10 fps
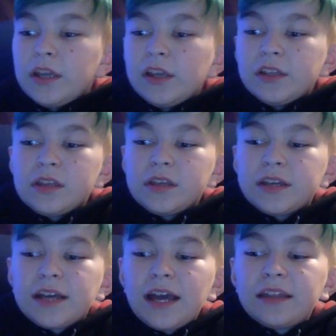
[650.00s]
you
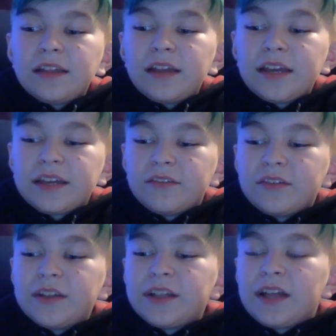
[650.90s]
gotta like
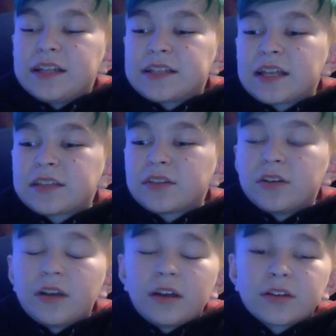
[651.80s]
realize that there are
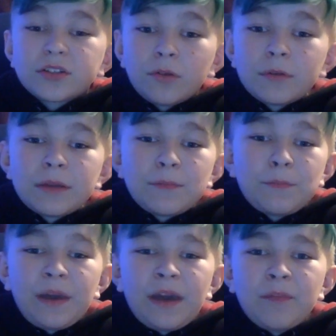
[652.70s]
so many
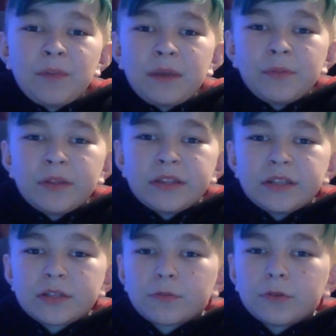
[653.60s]
bad people in this
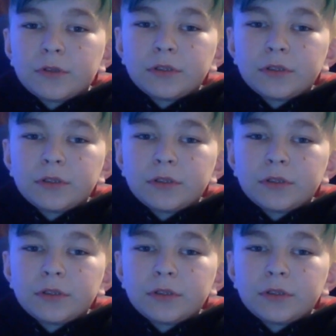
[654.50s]
world,